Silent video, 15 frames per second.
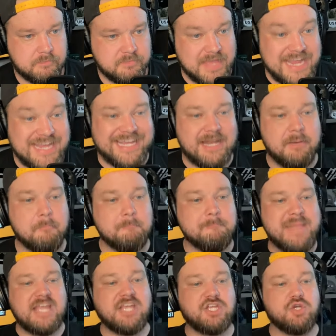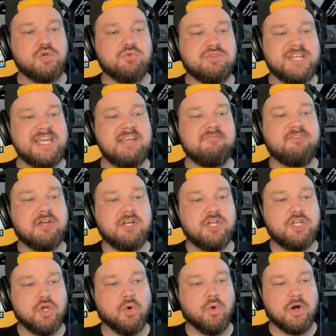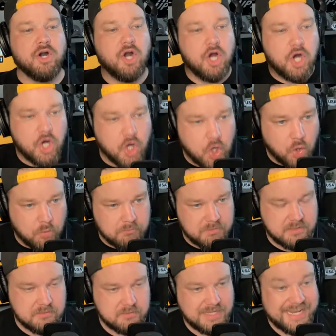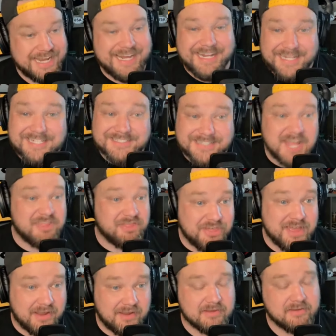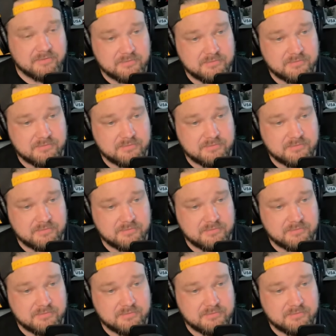They can make you leave your home. It is a thing.